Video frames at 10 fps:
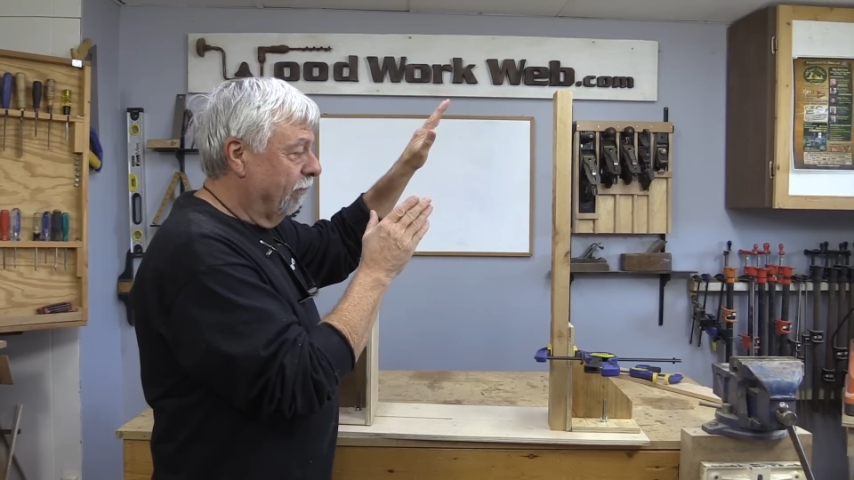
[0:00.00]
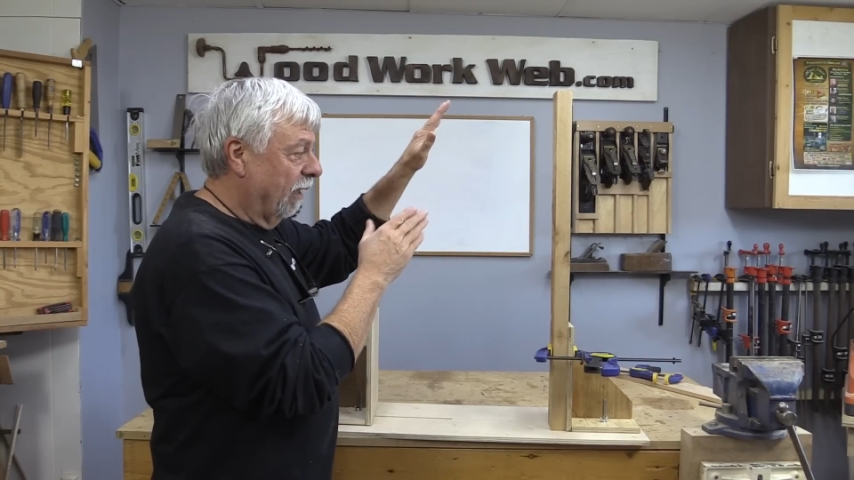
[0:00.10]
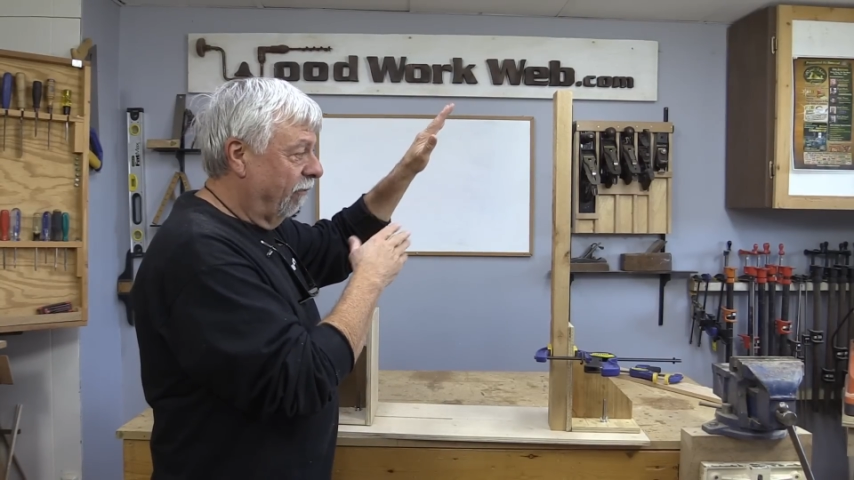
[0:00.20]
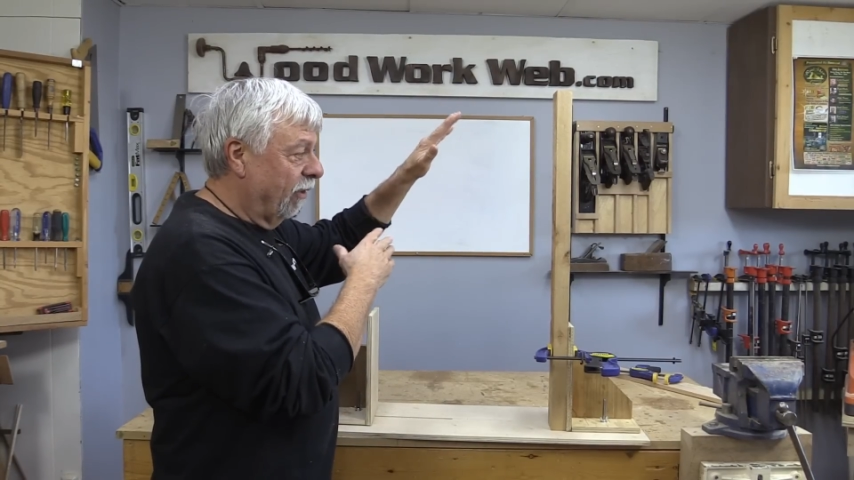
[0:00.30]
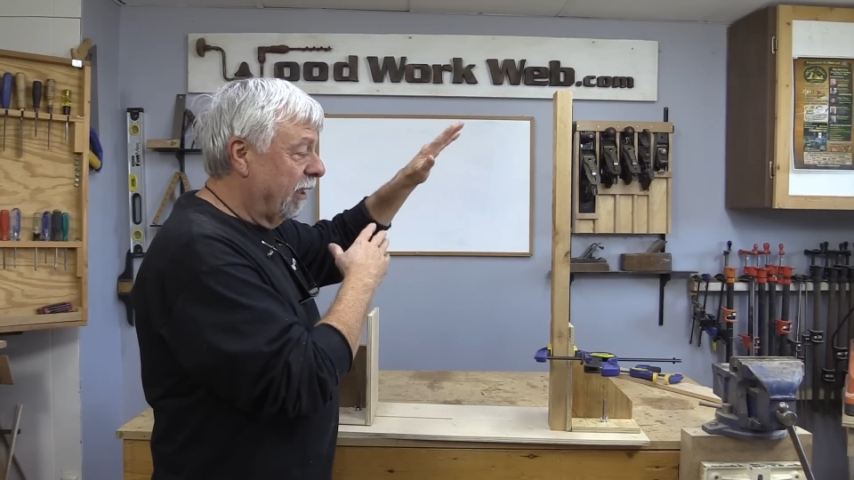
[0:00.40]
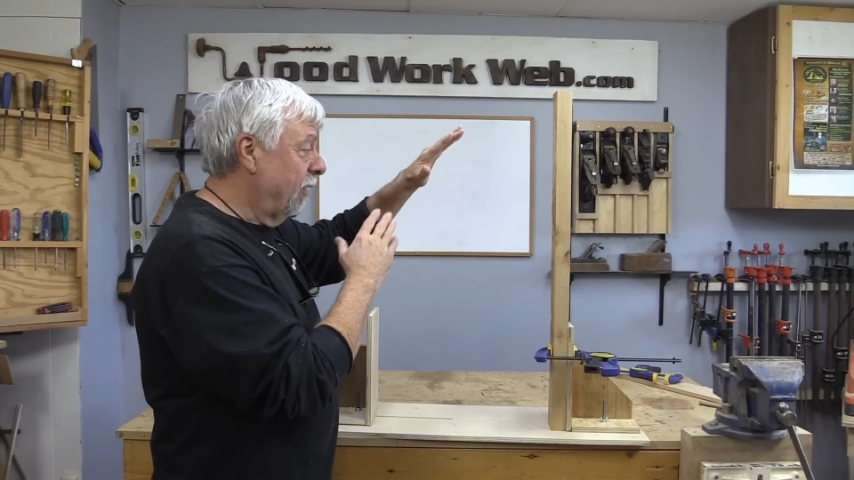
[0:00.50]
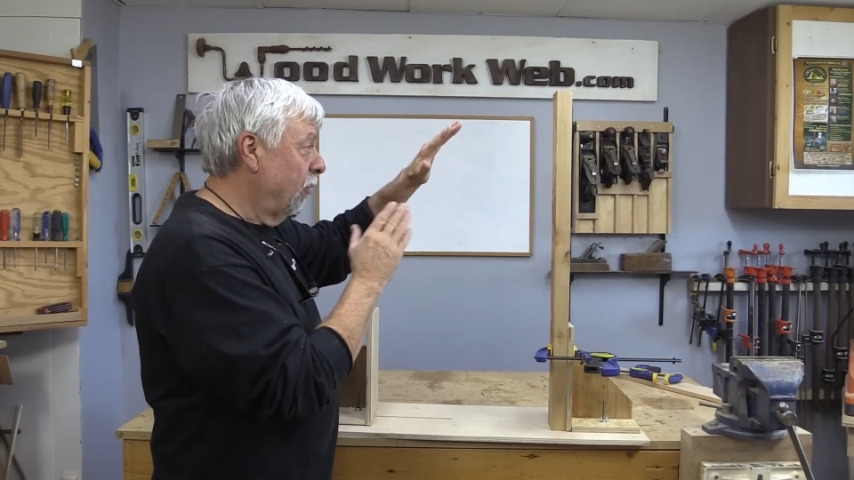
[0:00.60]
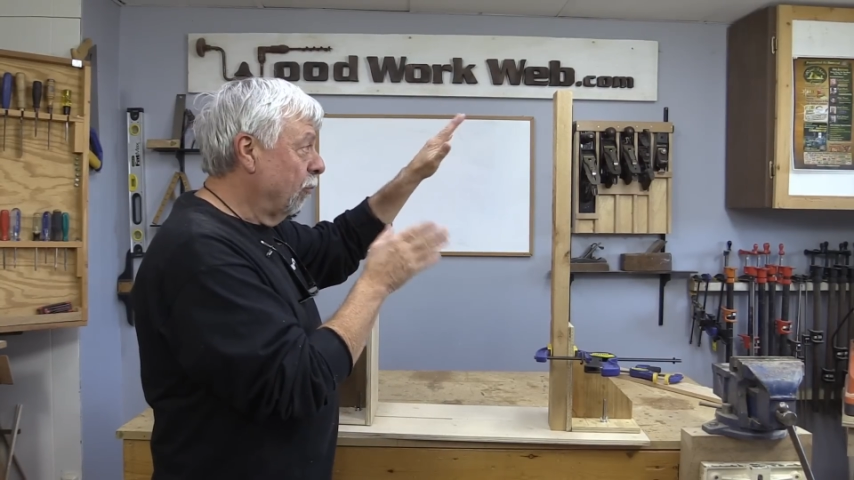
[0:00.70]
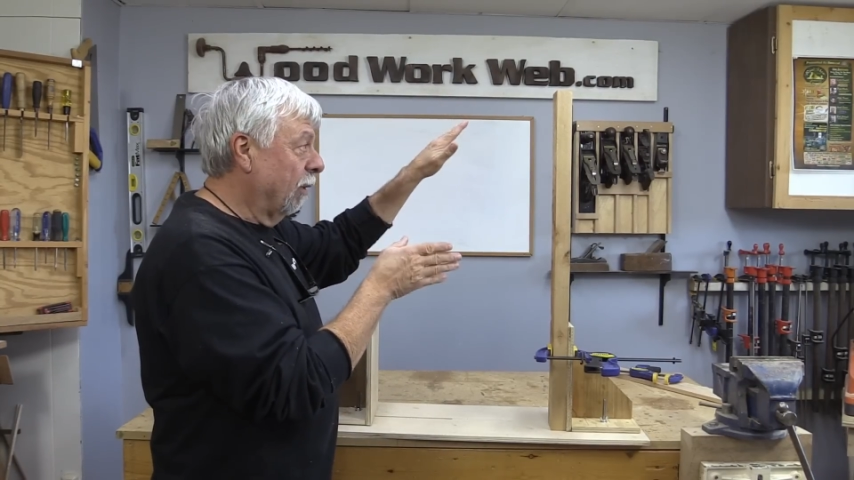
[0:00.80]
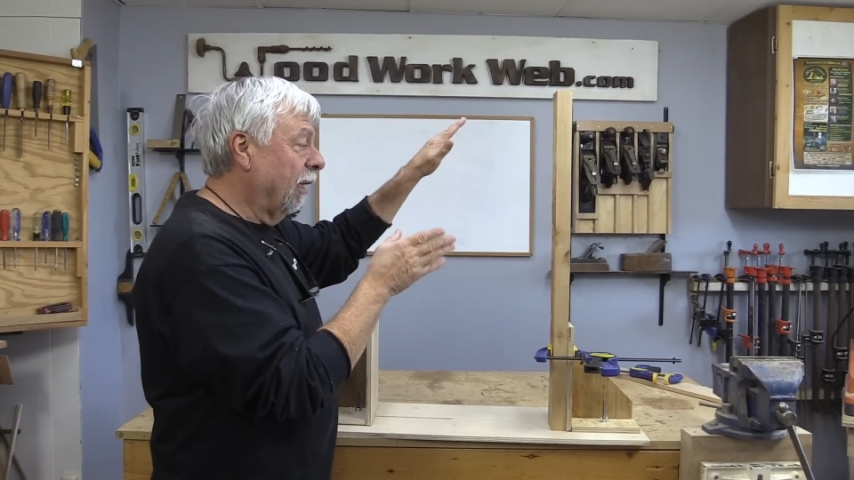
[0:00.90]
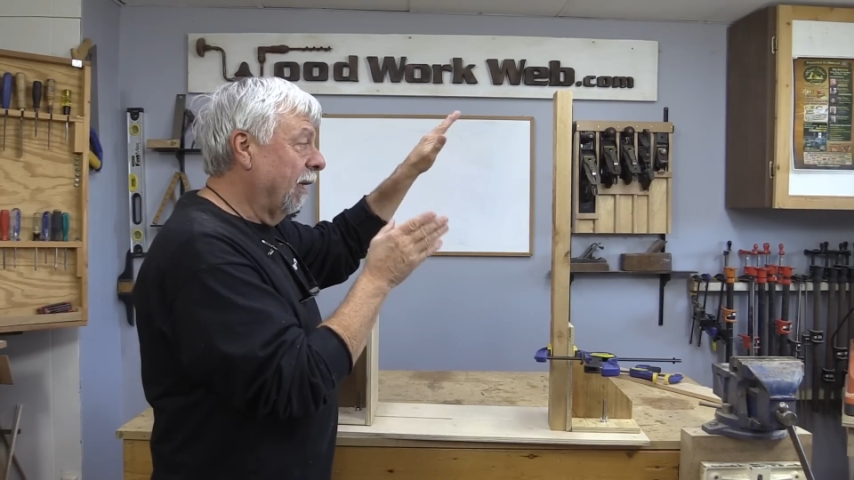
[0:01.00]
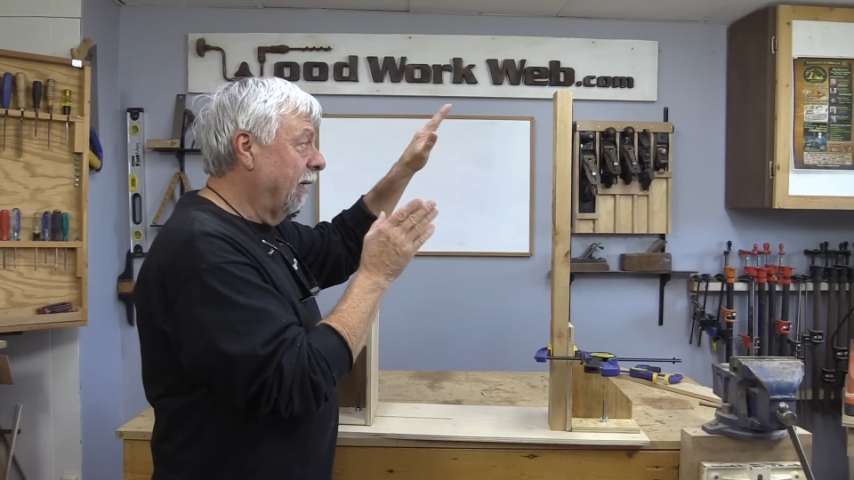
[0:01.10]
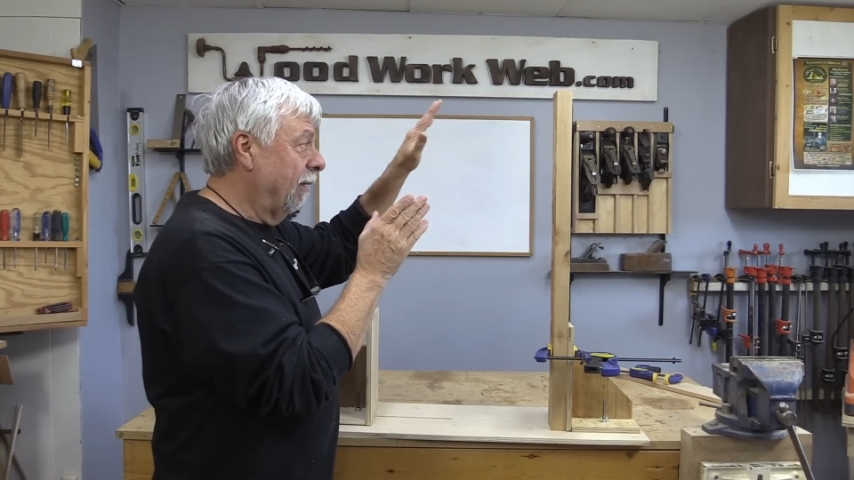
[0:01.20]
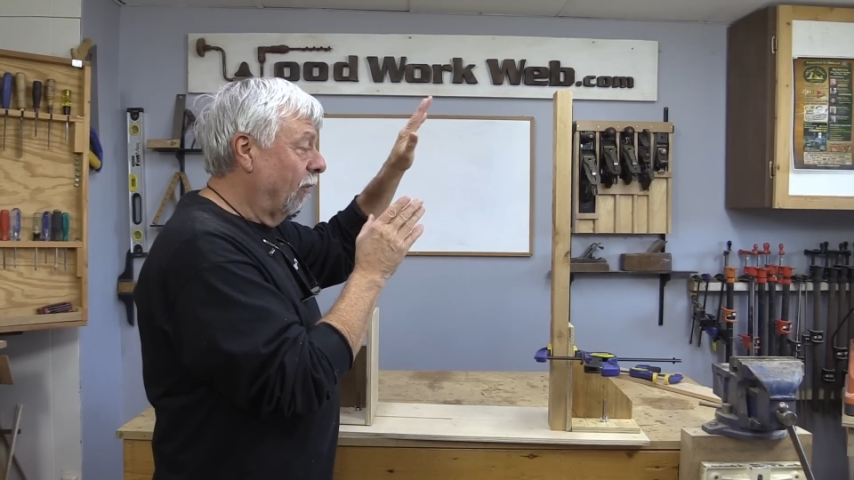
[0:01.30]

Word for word: if you need to drill it